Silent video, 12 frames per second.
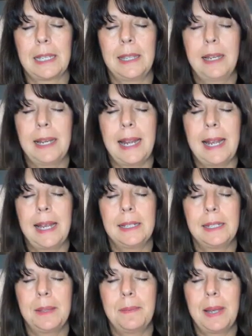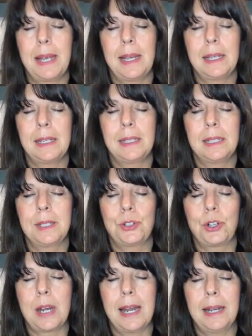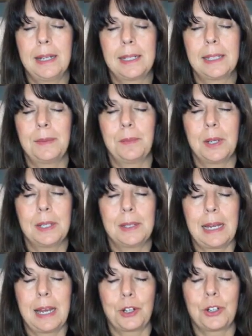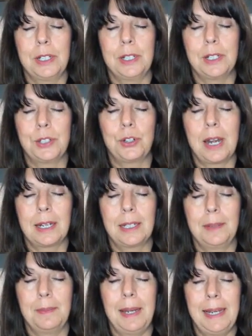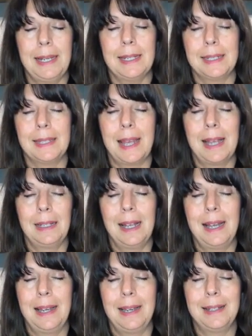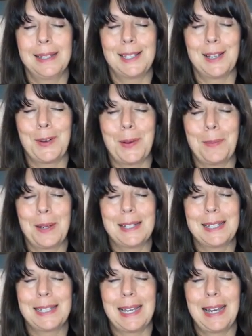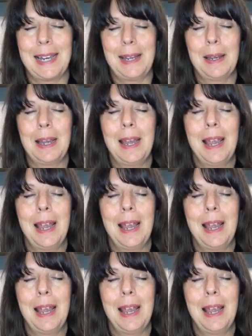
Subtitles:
And then as the mind distracts, and what's actually distracting me is that line. So I'm going to say,